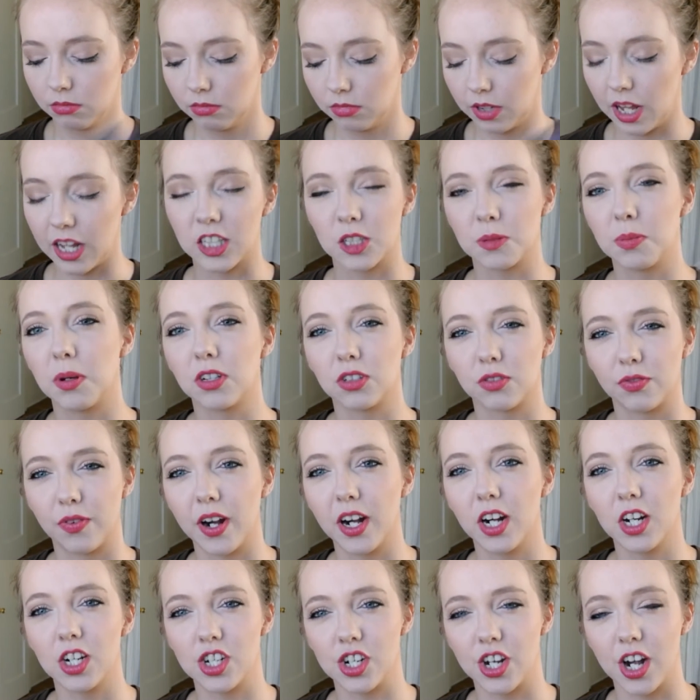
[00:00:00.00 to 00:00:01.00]
That smells
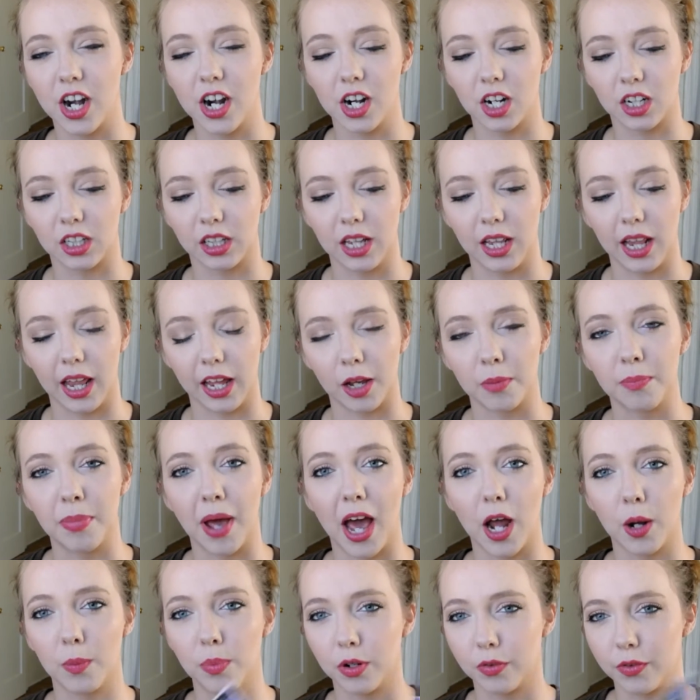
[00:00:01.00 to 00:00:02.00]
very generically like a
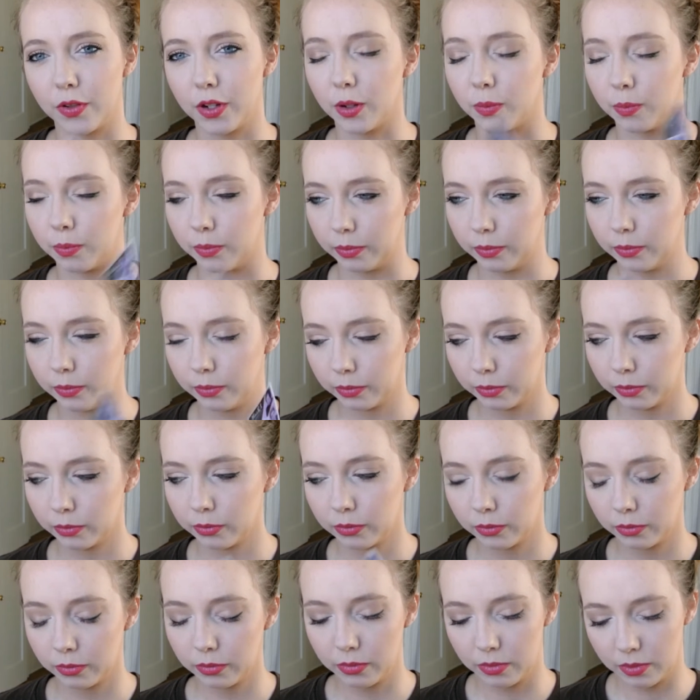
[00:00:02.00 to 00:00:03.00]
bad perfume.
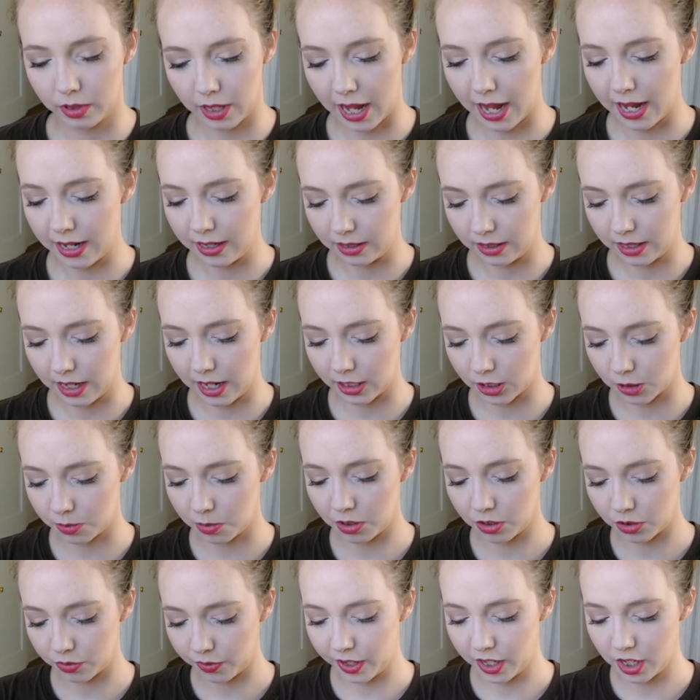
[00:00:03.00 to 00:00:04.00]
That that
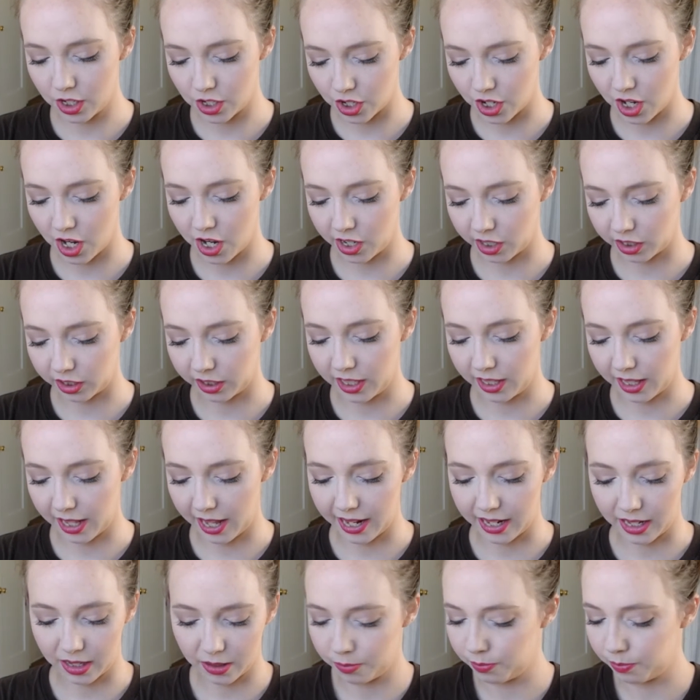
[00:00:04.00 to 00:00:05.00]
smells very generically
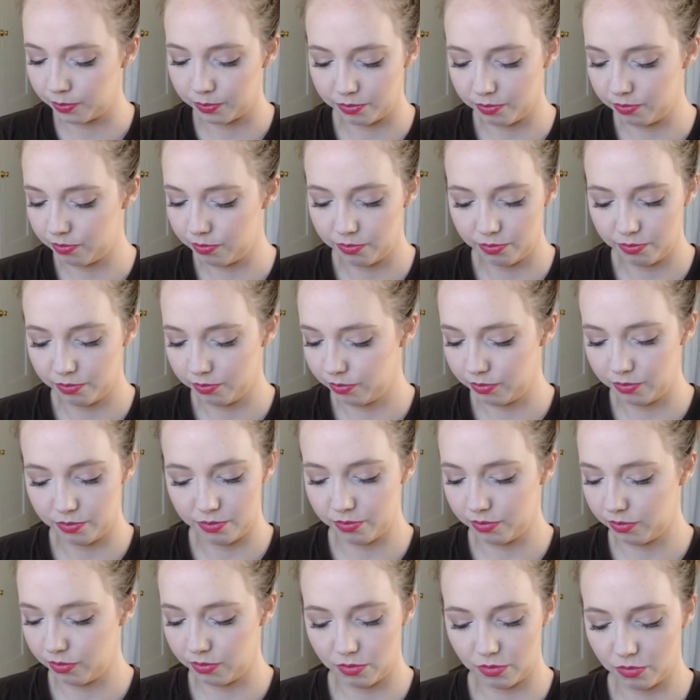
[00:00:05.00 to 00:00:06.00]
like
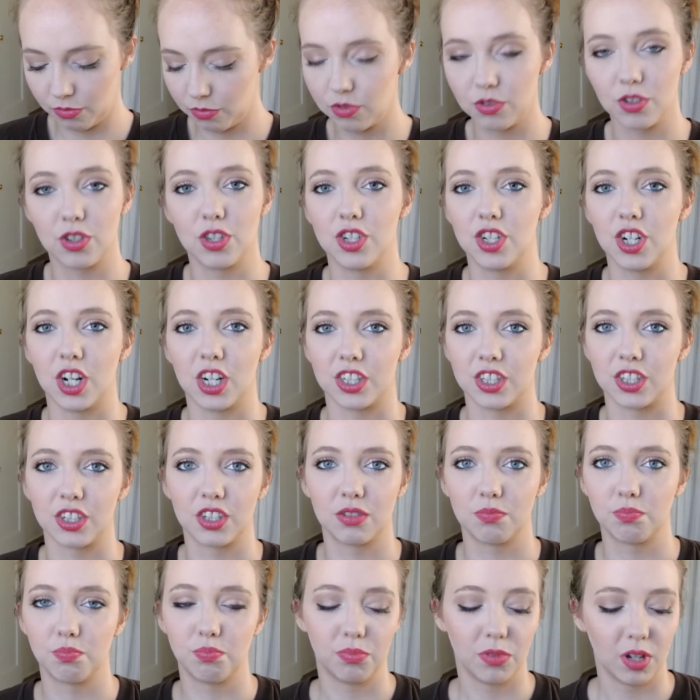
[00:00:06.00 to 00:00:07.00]
just
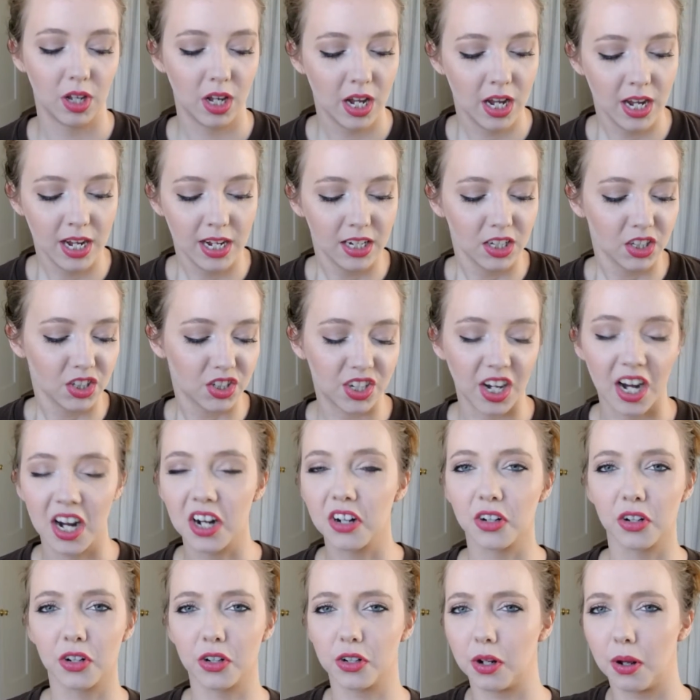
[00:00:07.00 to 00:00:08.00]

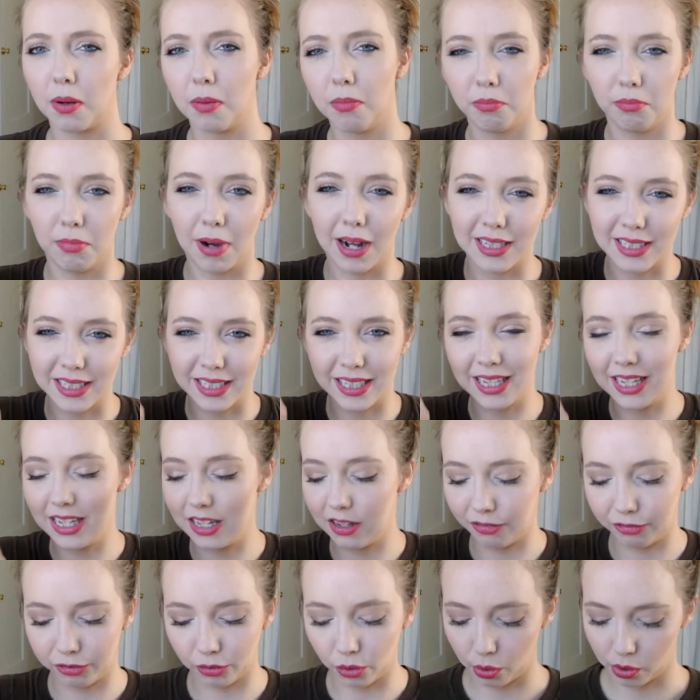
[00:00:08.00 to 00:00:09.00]
standard
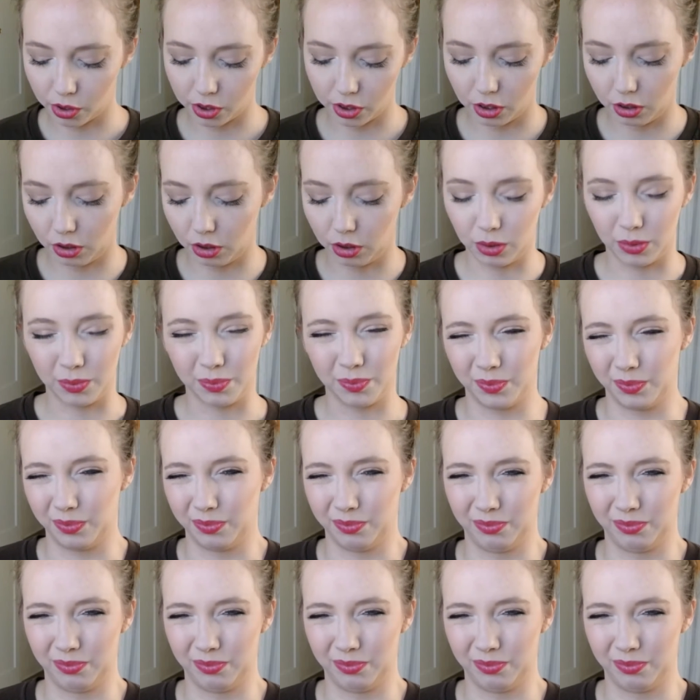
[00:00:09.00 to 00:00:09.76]
musky, floral,